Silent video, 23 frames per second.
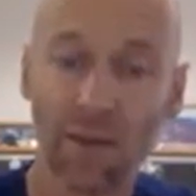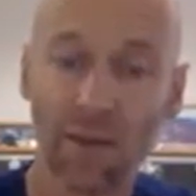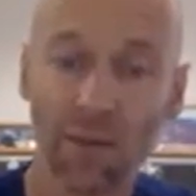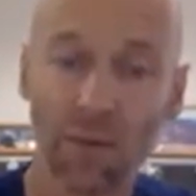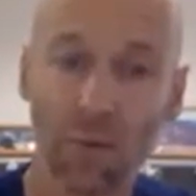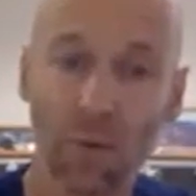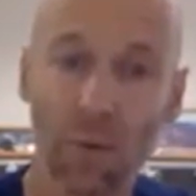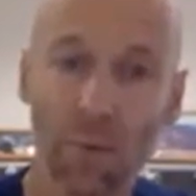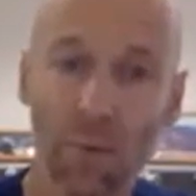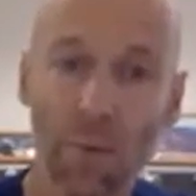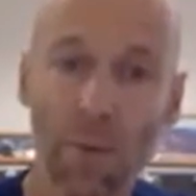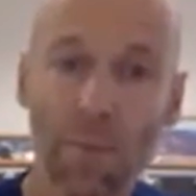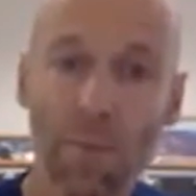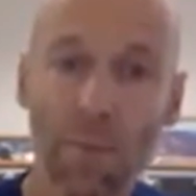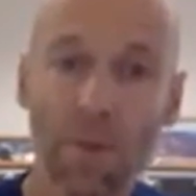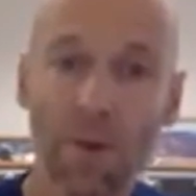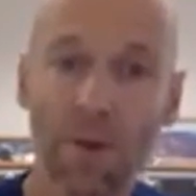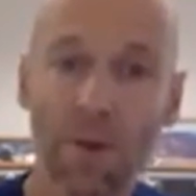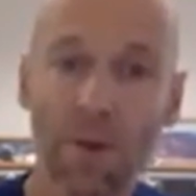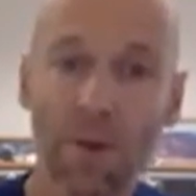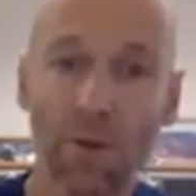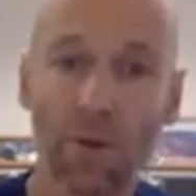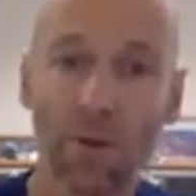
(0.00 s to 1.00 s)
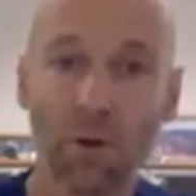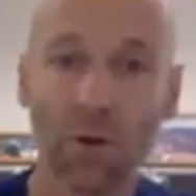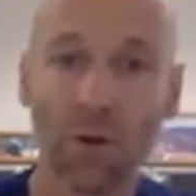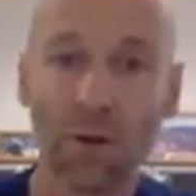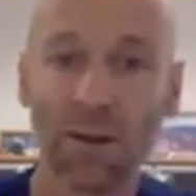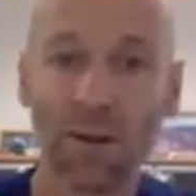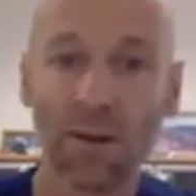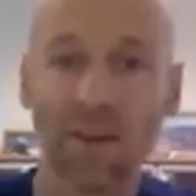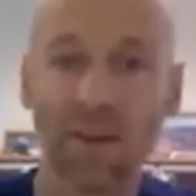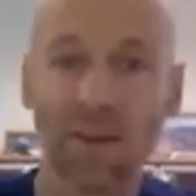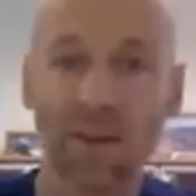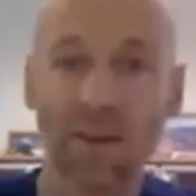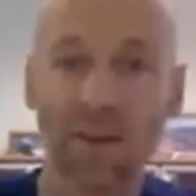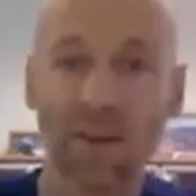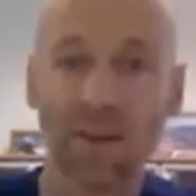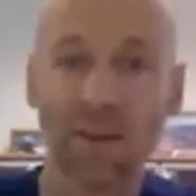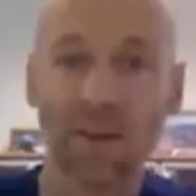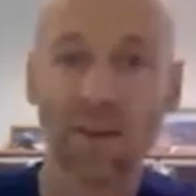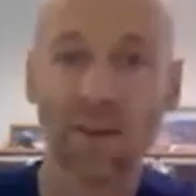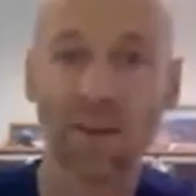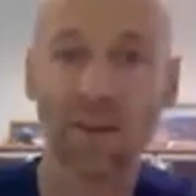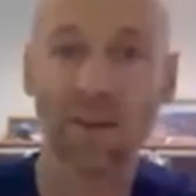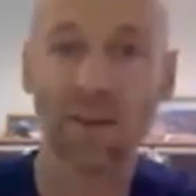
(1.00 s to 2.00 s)
if you remember, the third
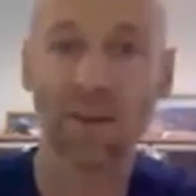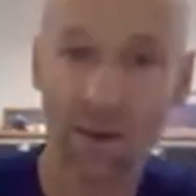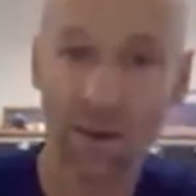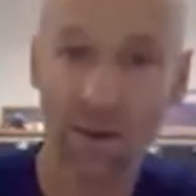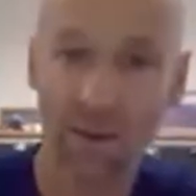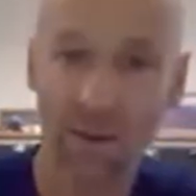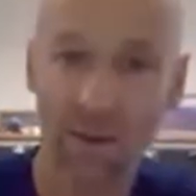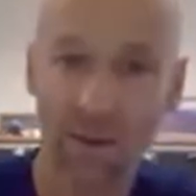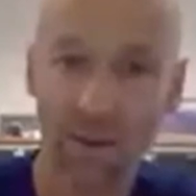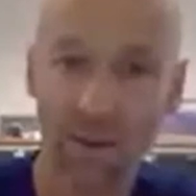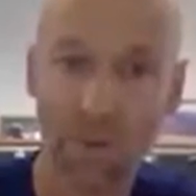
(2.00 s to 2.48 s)
edition of the